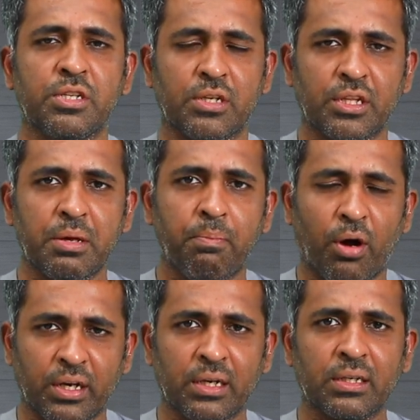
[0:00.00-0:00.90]
These are the
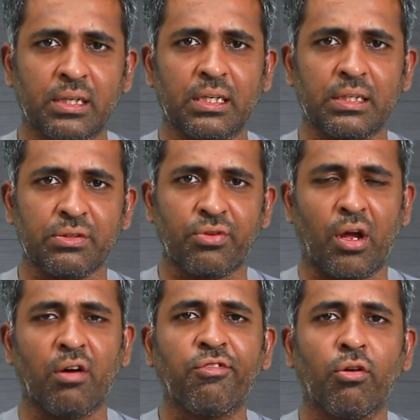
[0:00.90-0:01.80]
important
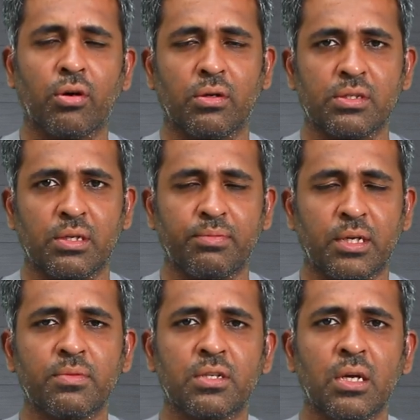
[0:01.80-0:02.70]
3 or 4
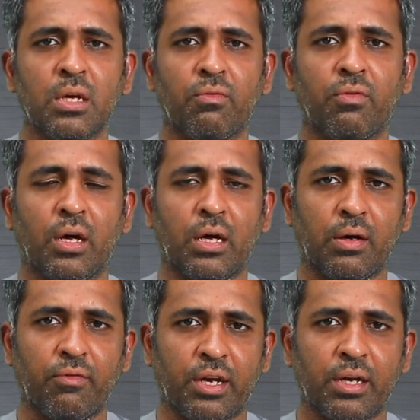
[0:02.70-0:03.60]
symptoms
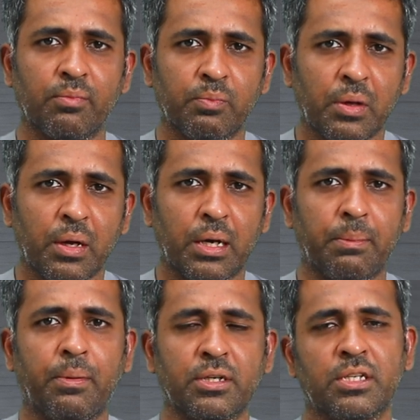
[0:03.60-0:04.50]
wherein
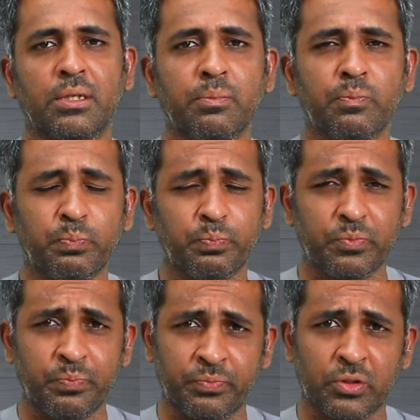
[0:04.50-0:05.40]
a person
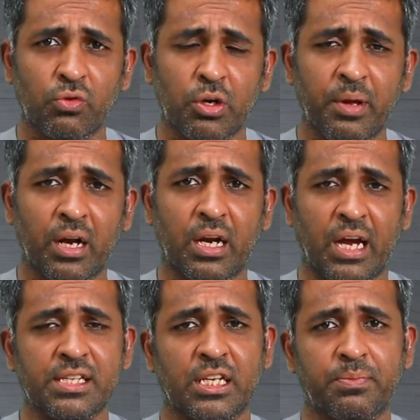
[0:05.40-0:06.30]
would be under
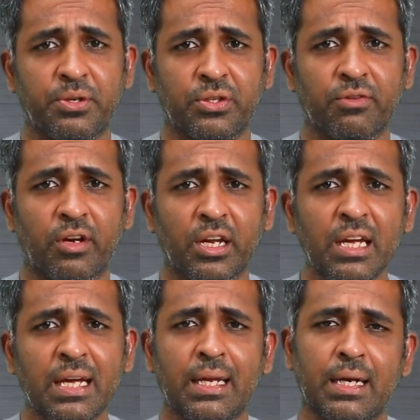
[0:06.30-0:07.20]
high suspicion for
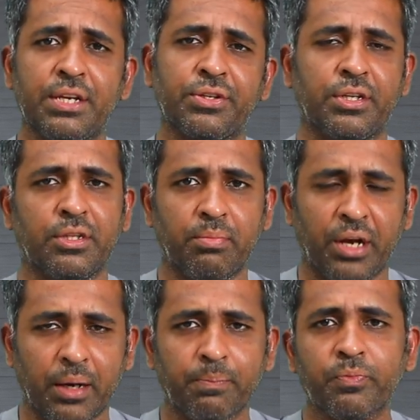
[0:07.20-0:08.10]
a lesion in the
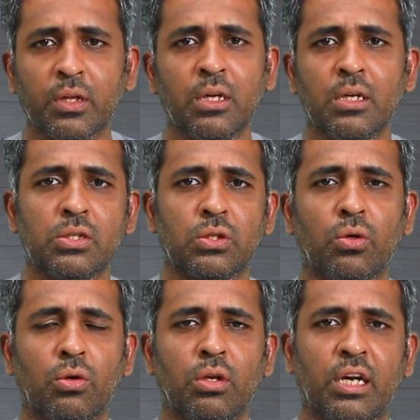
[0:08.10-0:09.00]
brain.
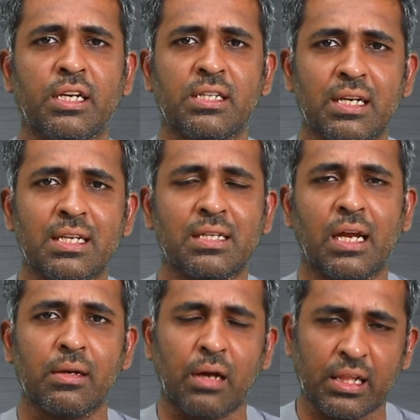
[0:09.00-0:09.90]
So let us
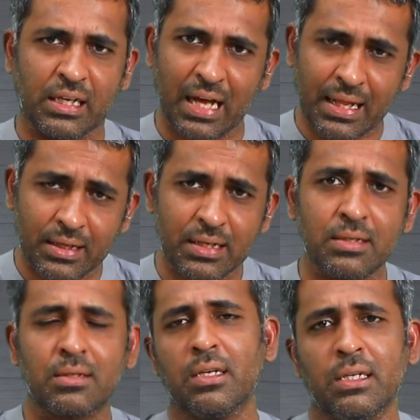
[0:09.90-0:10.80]
understand, other than
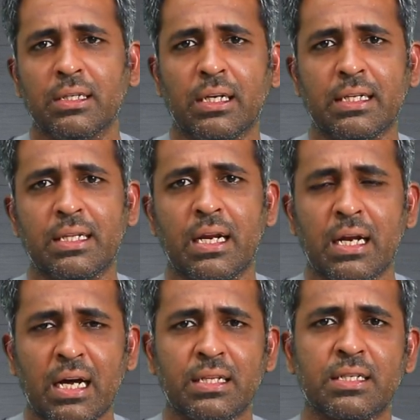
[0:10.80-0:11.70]
this, there
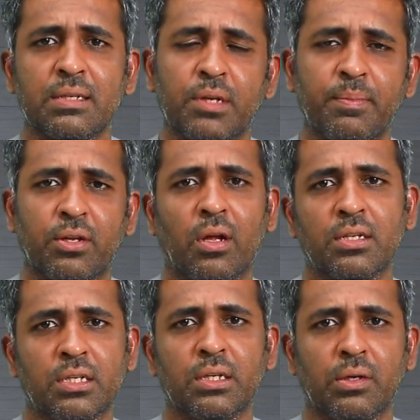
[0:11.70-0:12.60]
are other
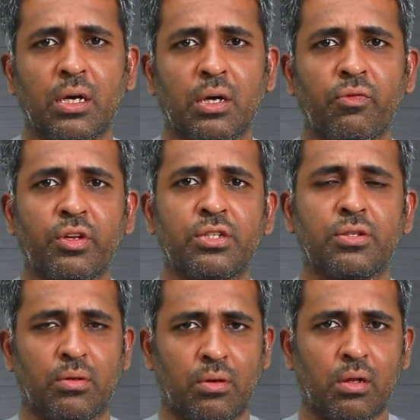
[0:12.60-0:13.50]
symptomatology
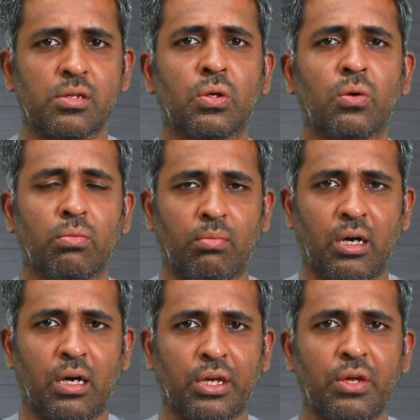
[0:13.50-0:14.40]
which also
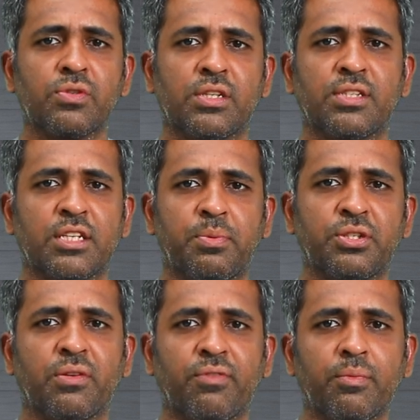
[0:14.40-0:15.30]
gives us a
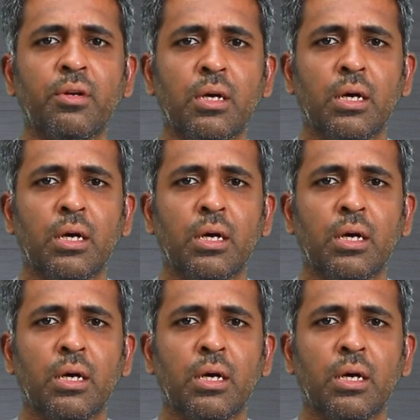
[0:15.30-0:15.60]
suspicion for